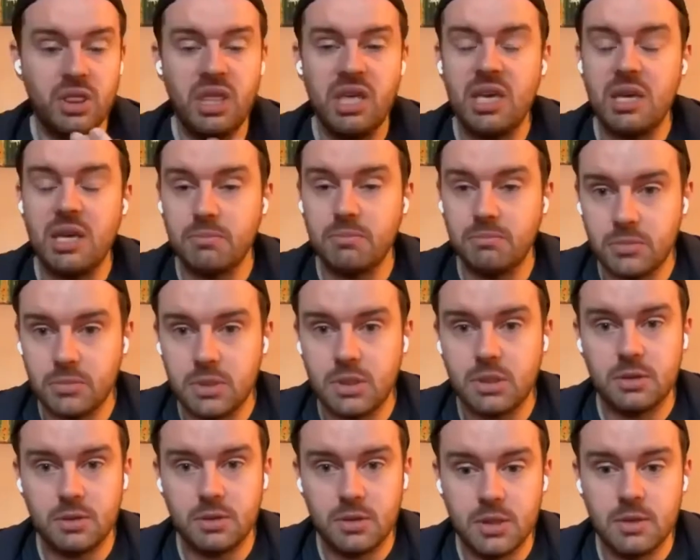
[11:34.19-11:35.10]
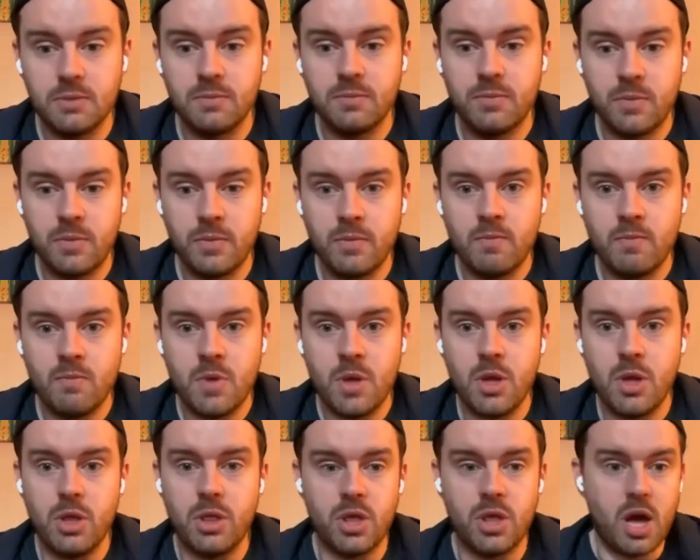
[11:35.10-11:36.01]
themes
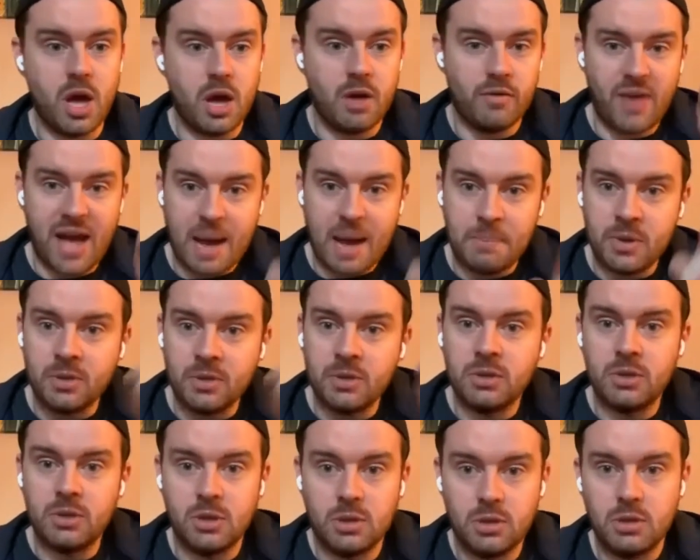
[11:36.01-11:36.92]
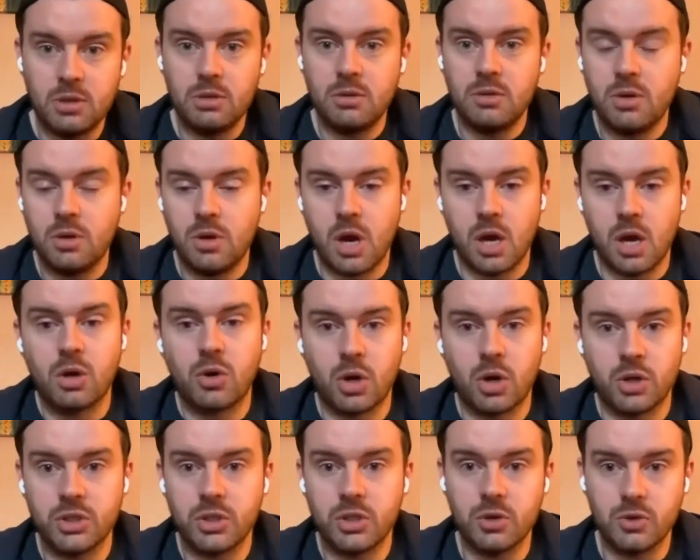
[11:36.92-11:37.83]
that have happened
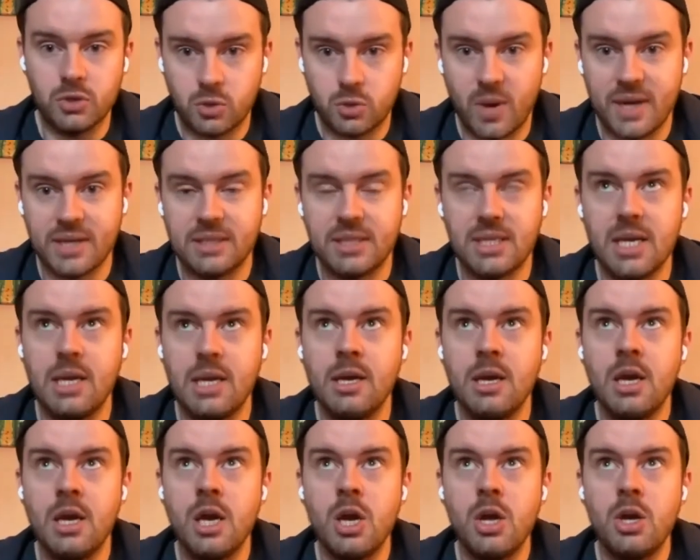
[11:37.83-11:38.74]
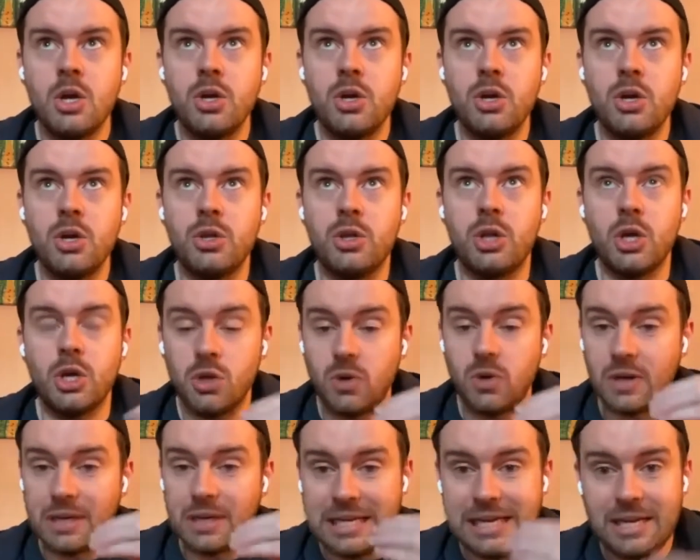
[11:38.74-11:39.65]
across those 20 that
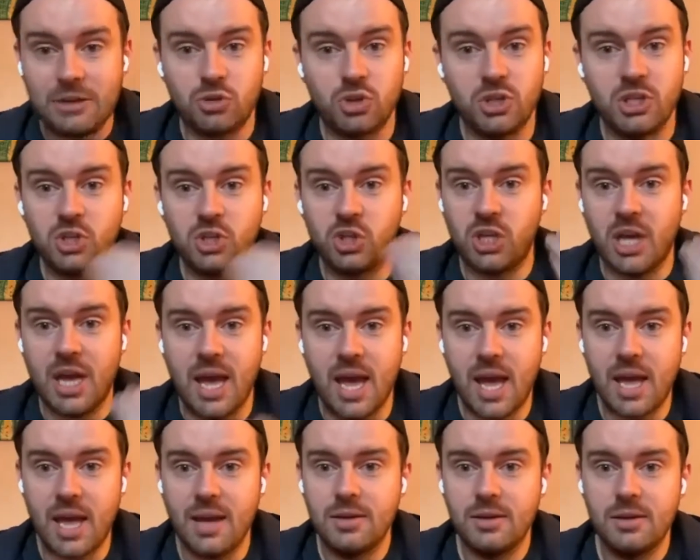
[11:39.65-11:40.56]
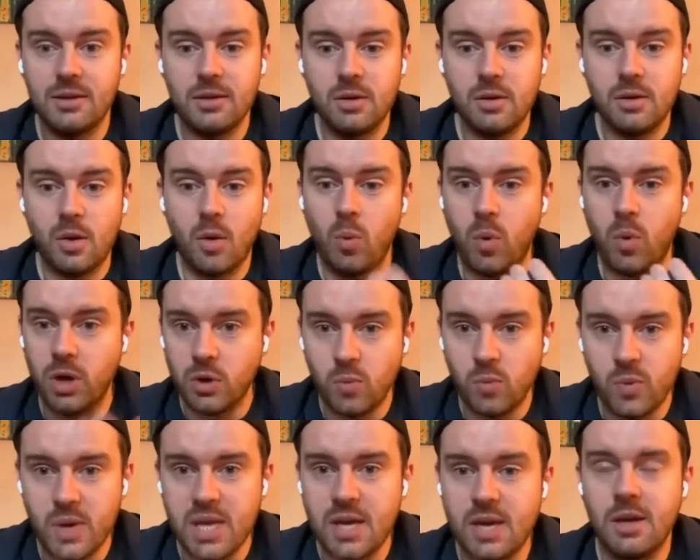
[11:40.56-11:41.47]
you could literally share one
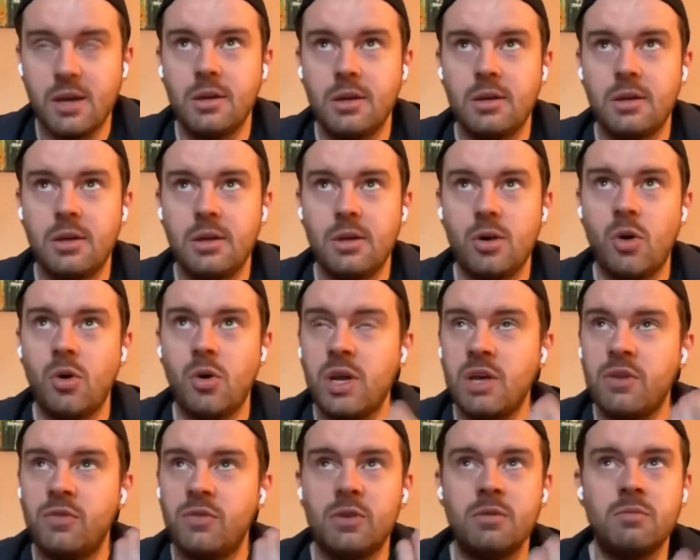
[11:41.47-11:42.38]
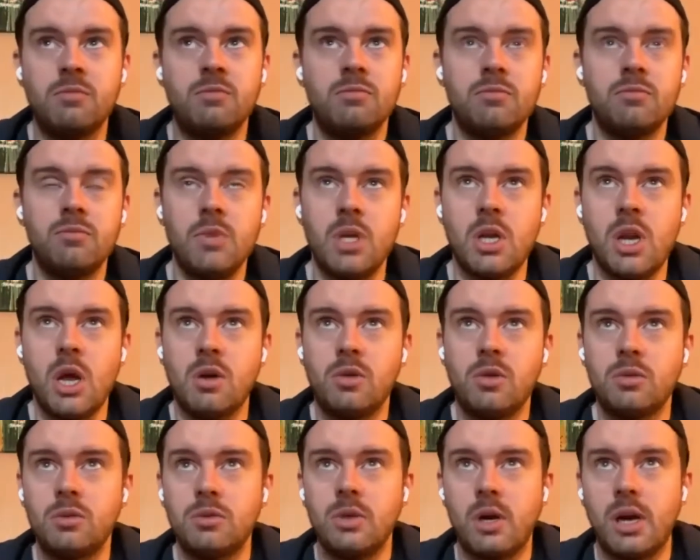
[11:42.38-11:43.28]
a week, or even, you
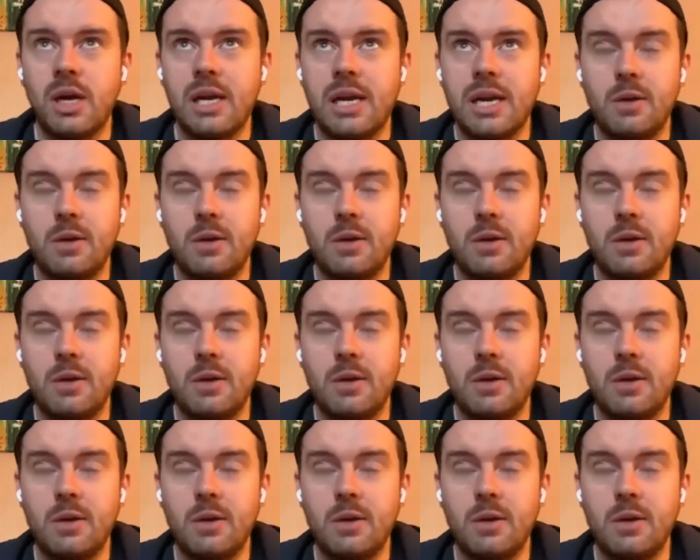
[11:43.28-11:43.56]
know, a